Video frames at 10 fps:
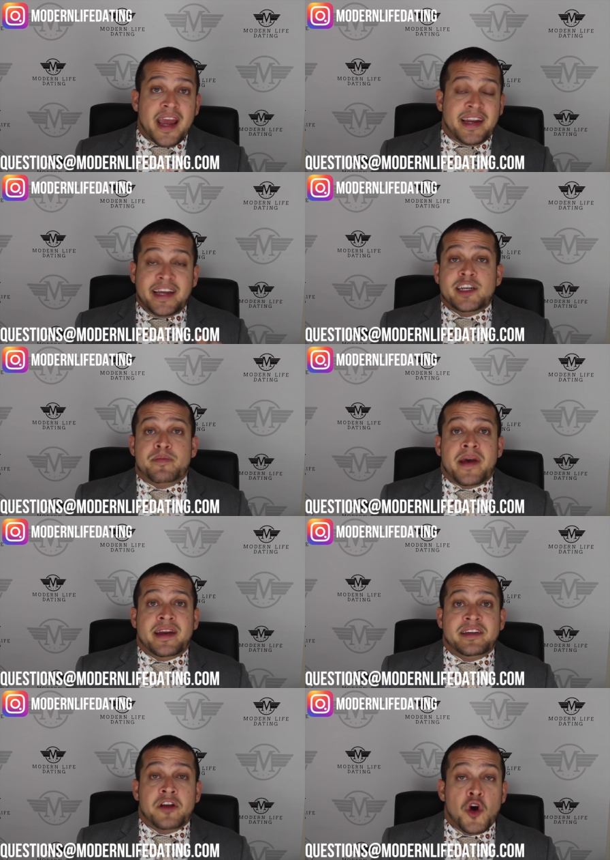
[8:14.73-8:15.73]
and
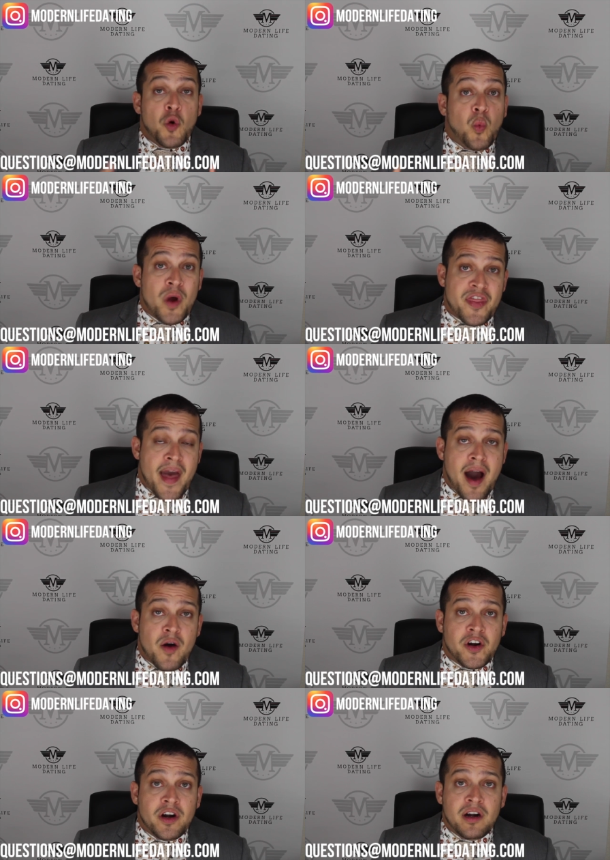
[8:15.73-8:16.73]
independent
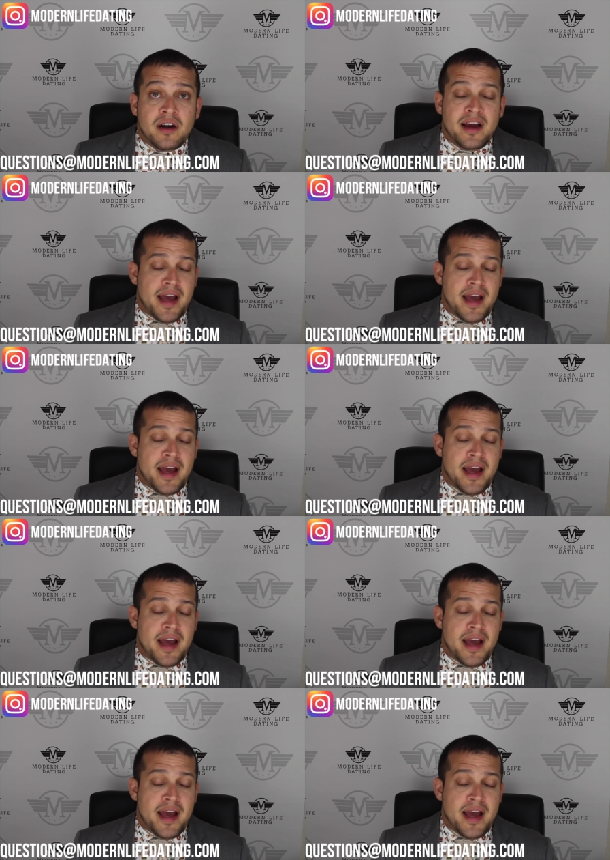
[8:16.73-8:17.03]
without her?